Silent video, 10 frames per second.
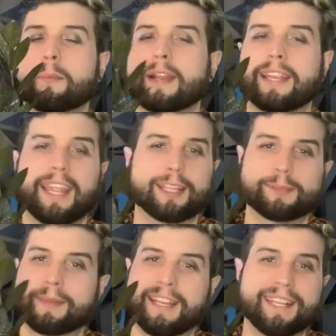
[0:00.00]
but I can't
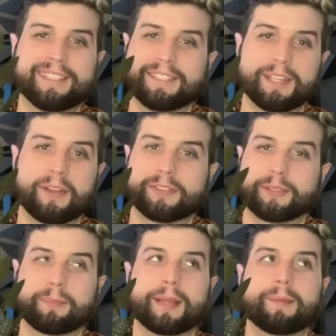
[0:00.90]
spend $18 on
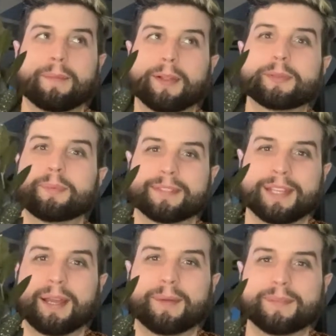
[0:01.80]
a plant multiple
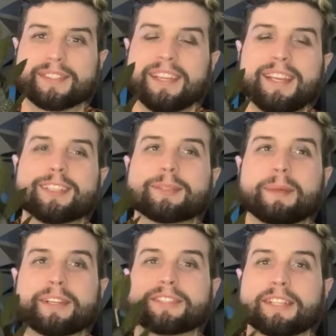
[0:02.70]
times,
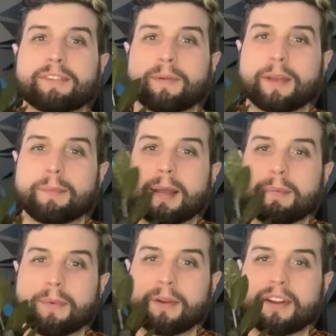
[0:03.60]
especially if I want to buy
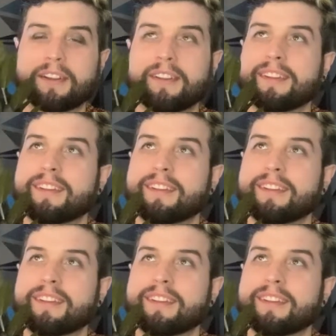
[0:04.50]
more